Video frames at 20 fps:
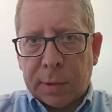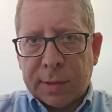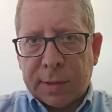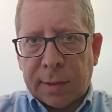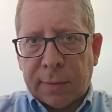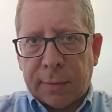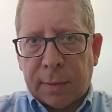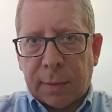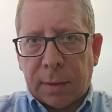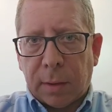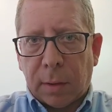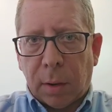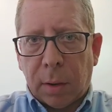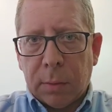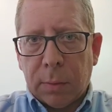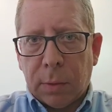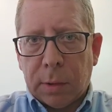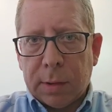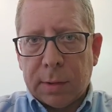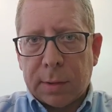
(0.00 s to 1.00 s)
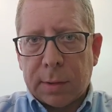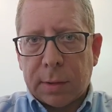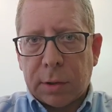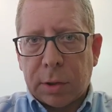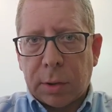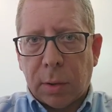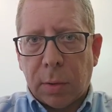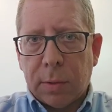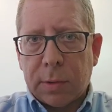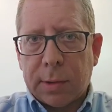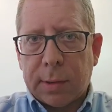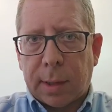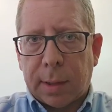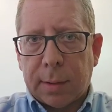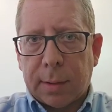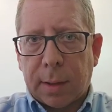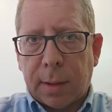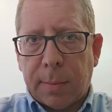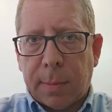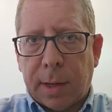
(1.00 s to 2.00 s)
7th onwards shows
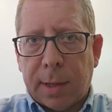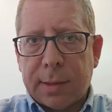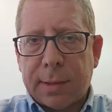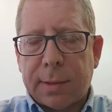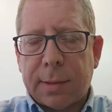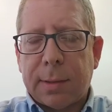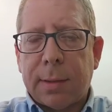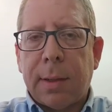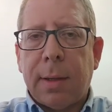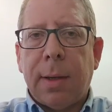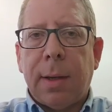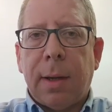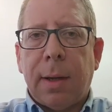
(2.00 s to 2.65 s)
that Hamas